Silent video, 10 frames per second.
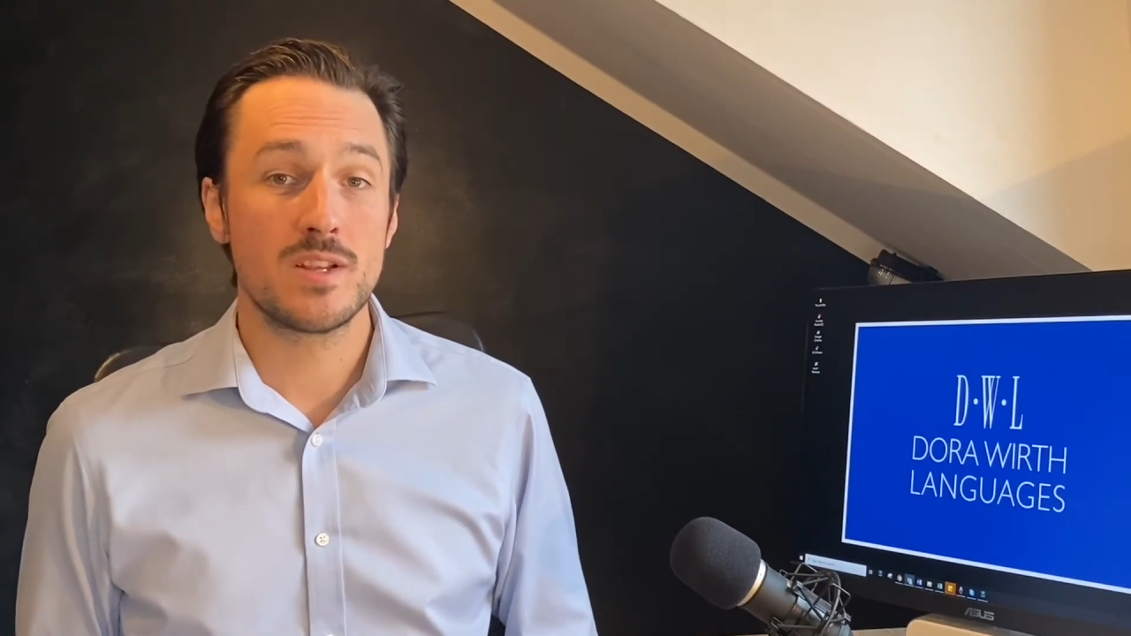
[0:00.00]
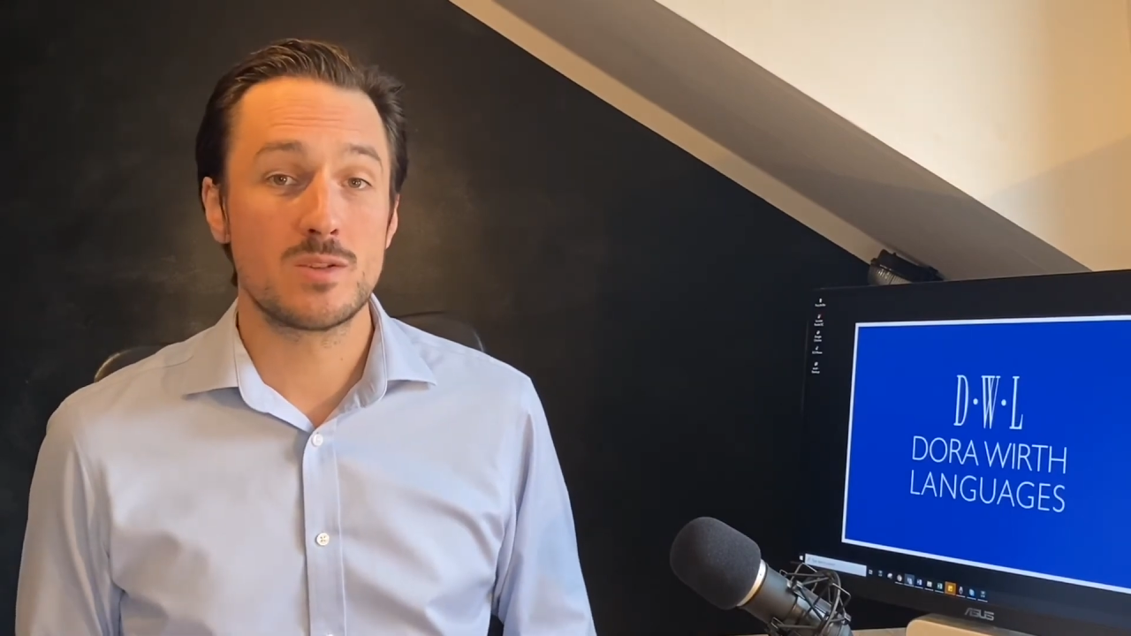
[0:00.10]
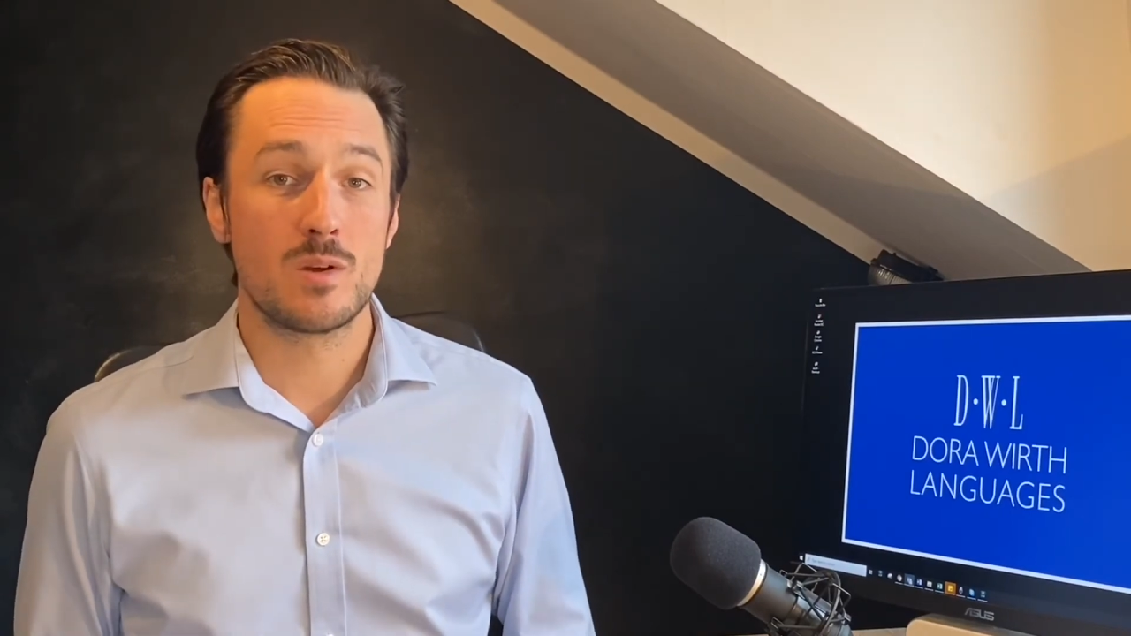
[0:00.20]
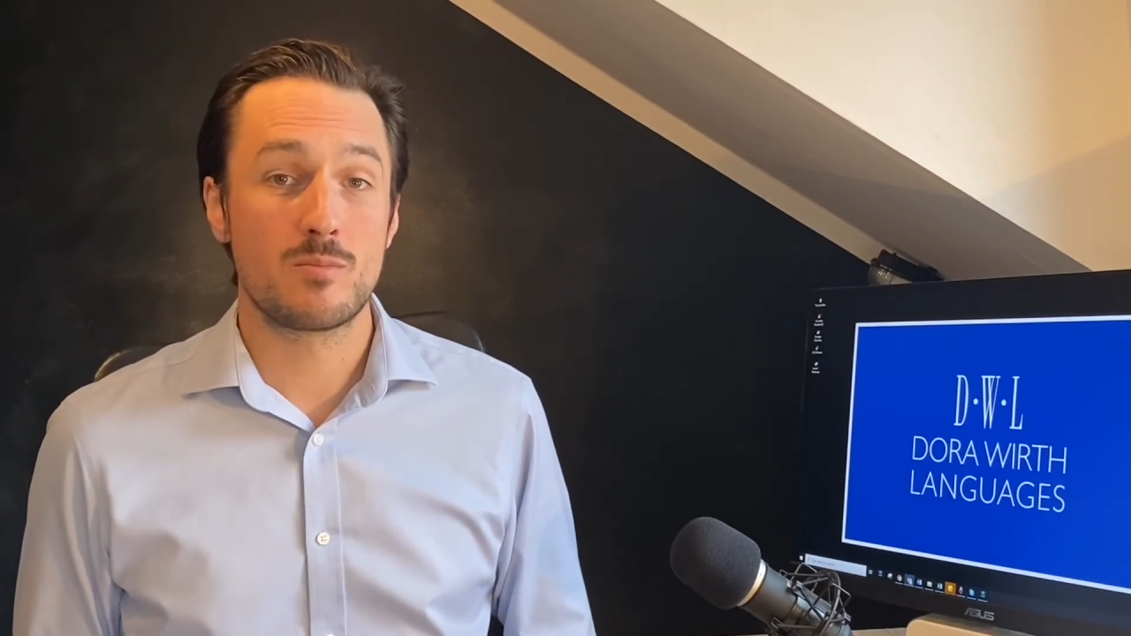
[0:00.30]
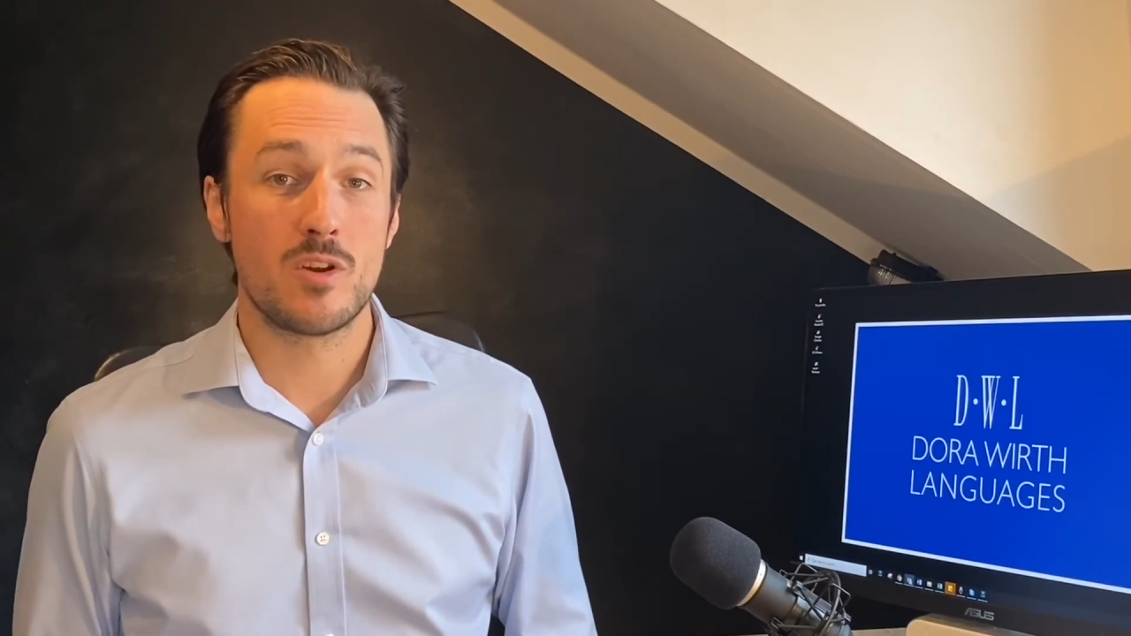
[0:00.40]

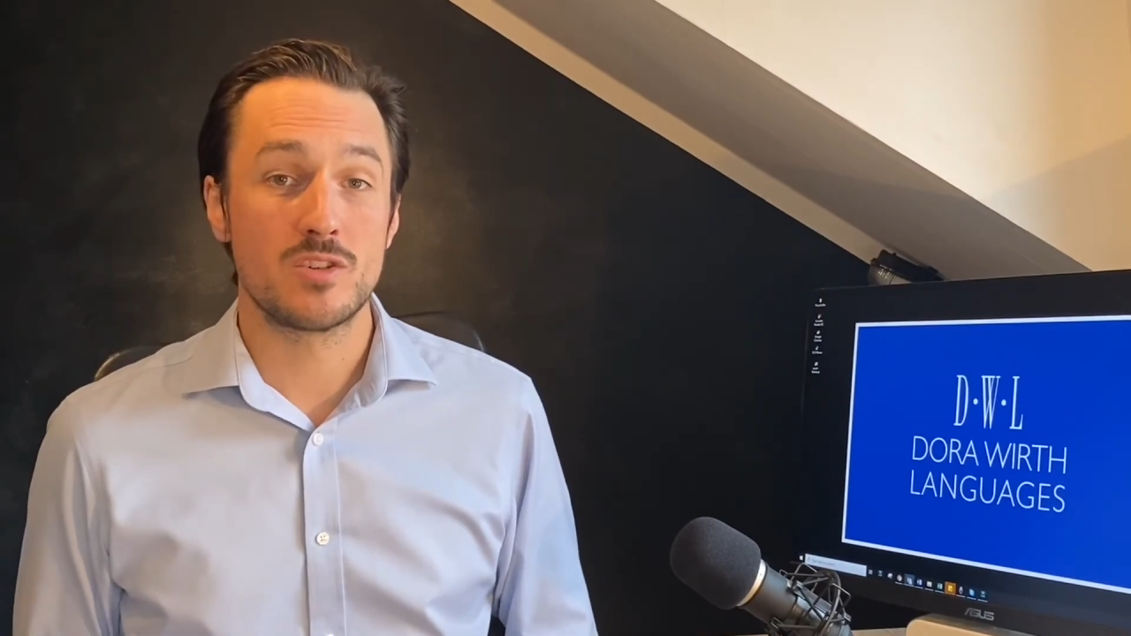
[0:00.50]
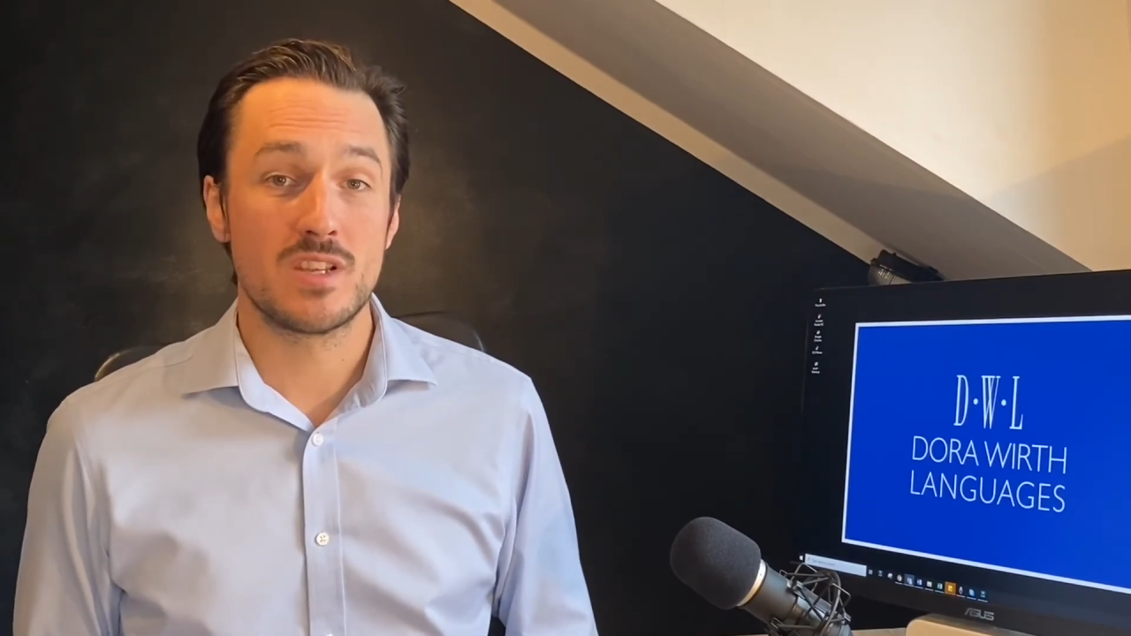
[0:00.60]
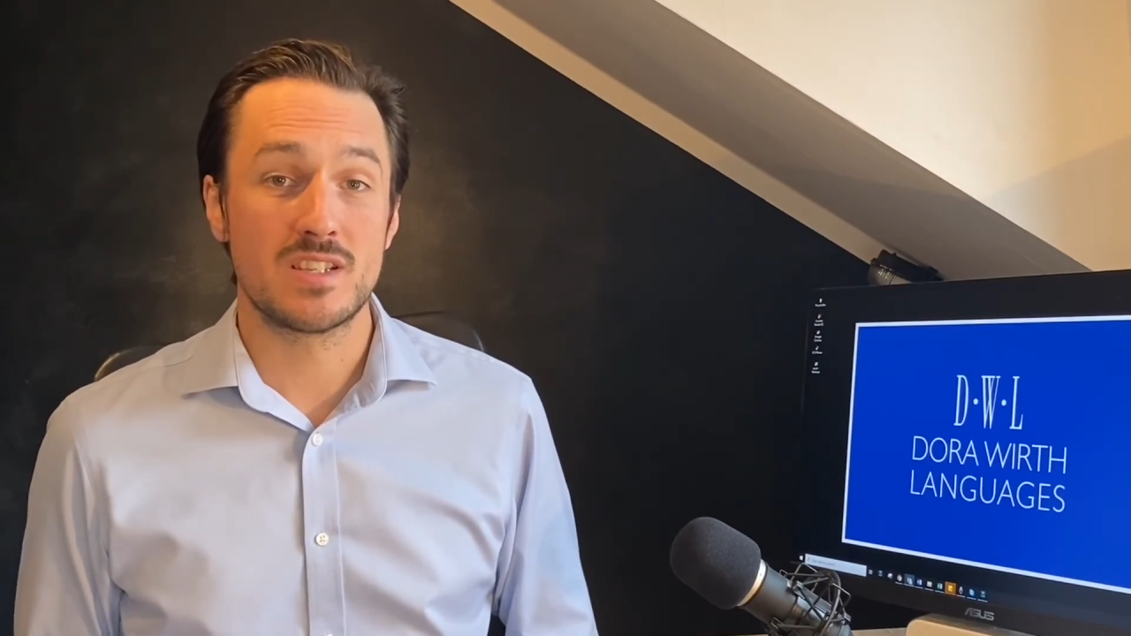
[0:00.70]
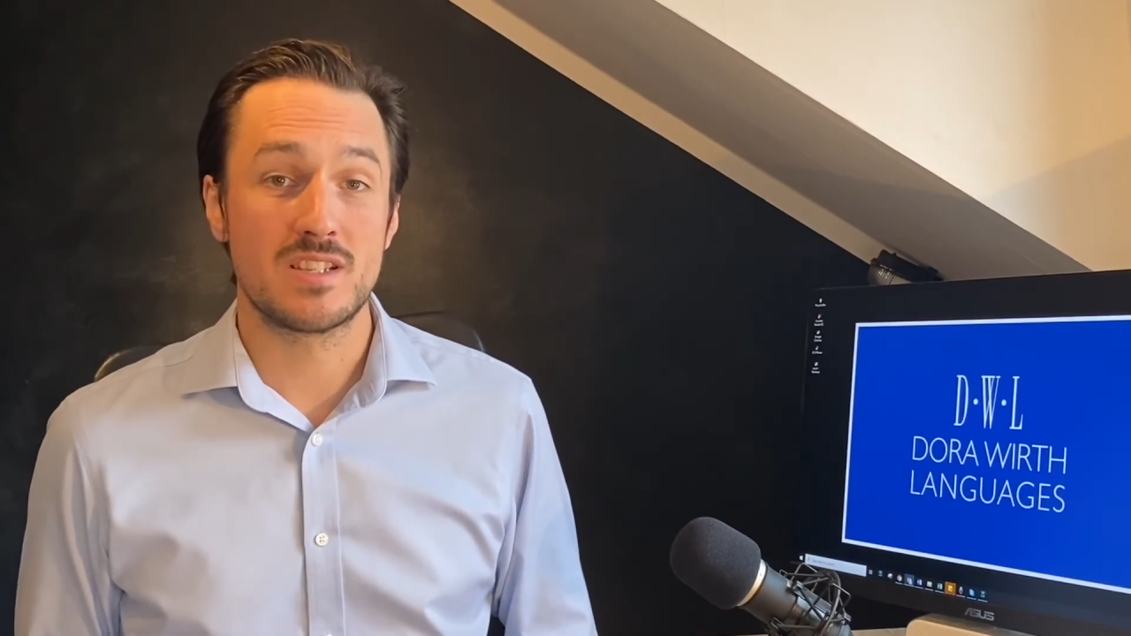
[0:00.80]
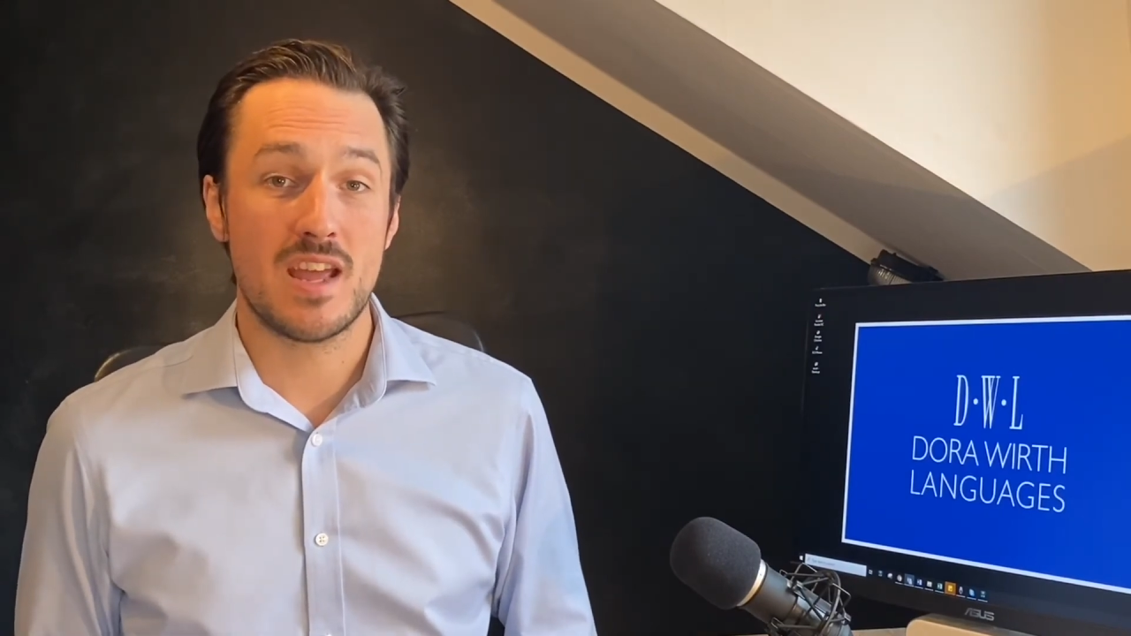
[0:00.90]
to approach
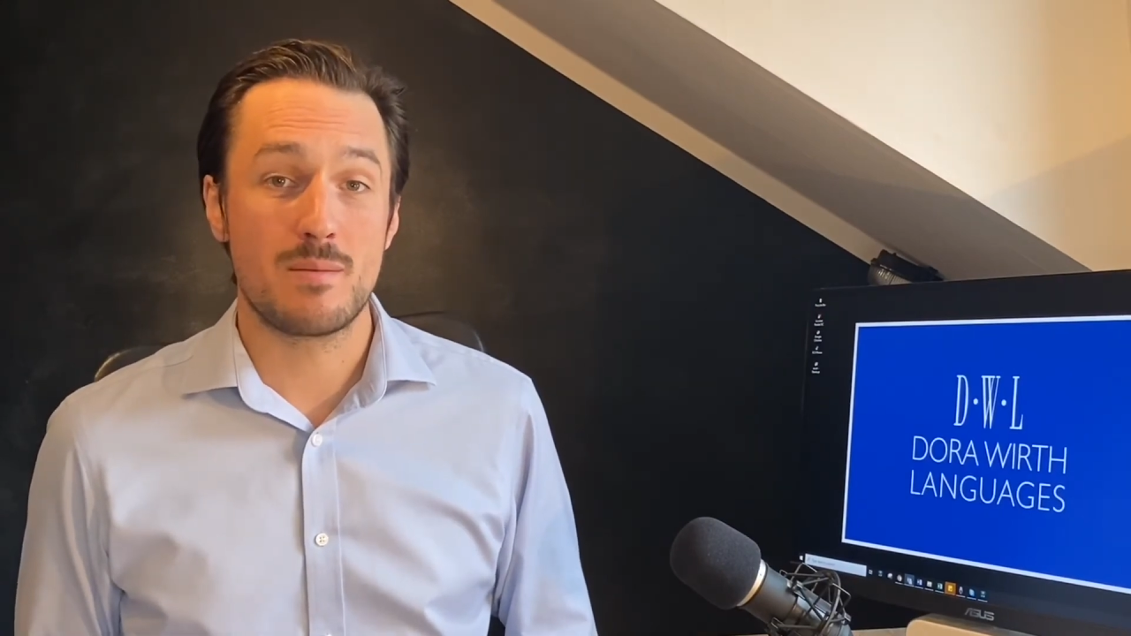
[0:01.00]
this step